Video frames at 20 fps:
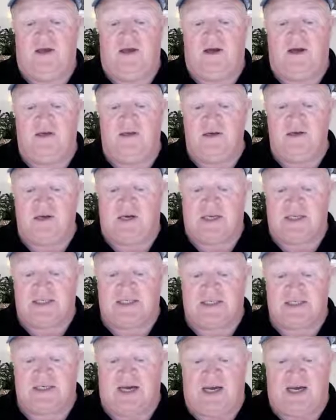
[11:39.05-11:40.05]
and you can
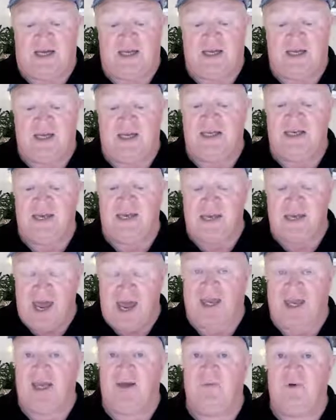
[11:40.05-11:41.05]
say
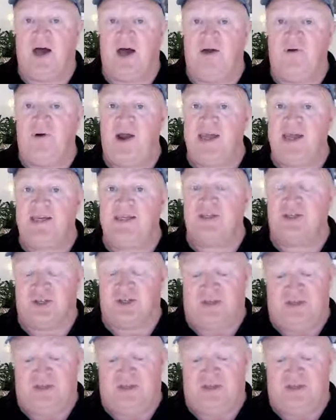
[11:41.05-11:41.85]
name a range.